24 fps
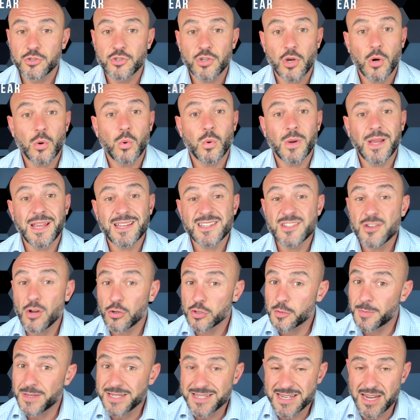So it's
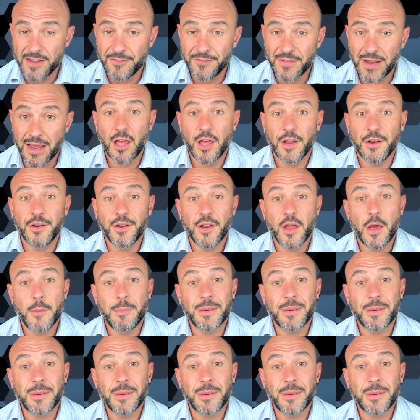not to be sniffed at. And